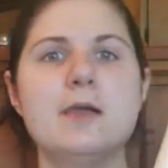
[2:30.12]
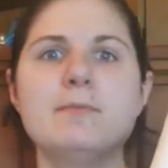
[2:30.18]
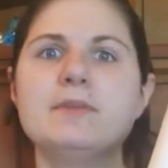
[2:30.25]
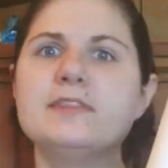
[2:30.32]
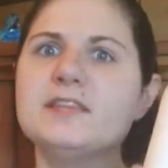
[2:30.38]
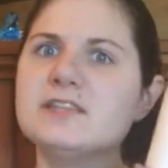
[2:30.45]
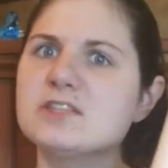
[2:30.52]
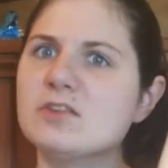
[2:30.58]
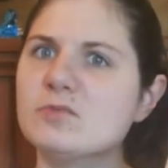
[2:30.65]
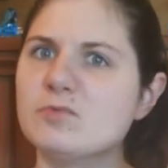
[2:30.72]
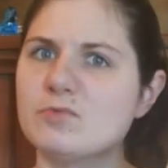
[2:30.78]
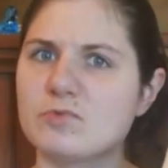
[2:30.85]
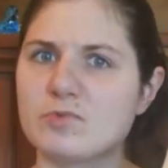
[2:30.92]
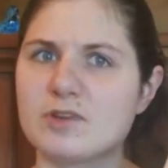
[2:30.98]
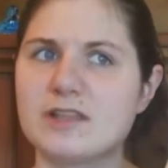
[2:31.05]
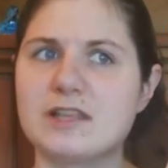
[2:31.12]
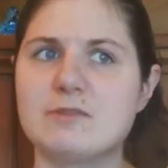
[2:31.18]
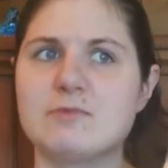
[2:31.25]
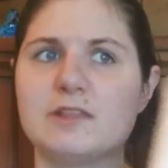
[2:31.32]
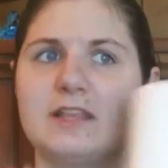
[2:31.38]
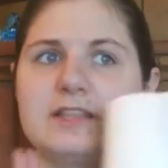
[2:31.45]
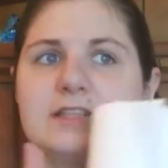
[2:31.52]
But these are really,
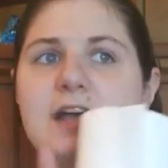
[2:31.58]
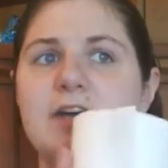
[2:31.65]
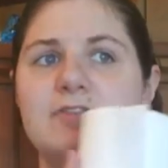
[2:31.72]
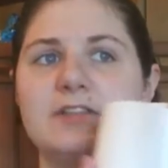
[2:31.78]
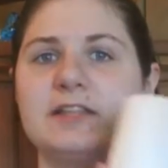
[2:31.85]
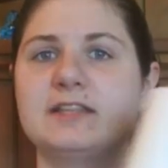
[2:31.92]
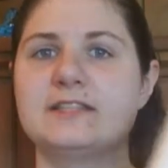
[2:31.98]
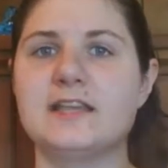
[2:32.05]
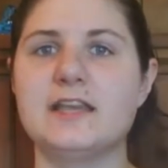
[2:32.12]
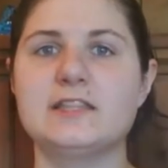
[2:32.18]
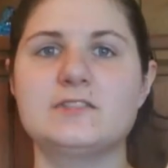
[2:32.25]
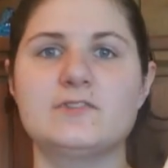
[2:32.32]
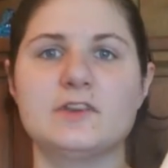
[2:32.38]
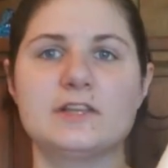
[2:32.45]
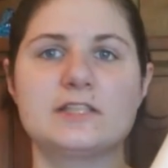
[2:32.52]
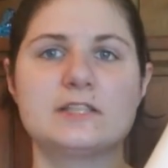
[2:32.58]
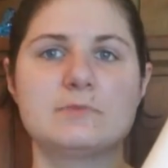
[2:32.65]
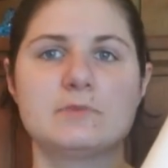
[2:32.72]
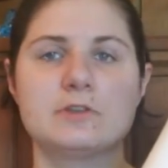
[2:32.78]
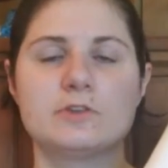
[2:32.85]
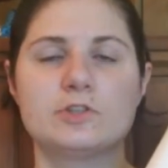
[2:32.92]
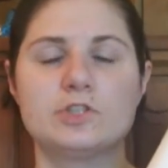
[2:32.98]
really soft and they say it's very
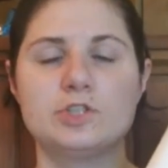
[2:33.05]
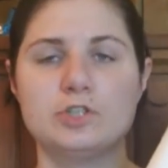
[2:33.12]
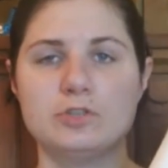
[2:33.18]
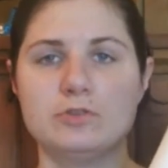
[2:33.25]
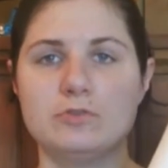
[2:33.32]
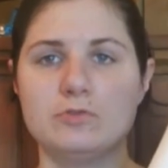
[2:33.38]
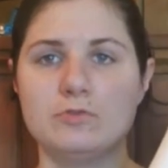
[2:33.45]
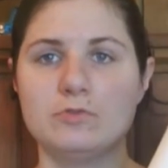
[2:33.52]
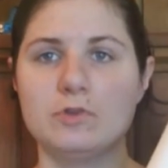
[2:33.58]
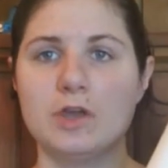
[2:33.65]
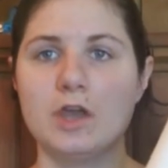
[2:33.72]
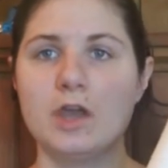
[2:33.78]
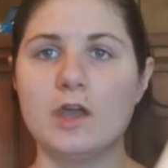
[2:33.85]
similar to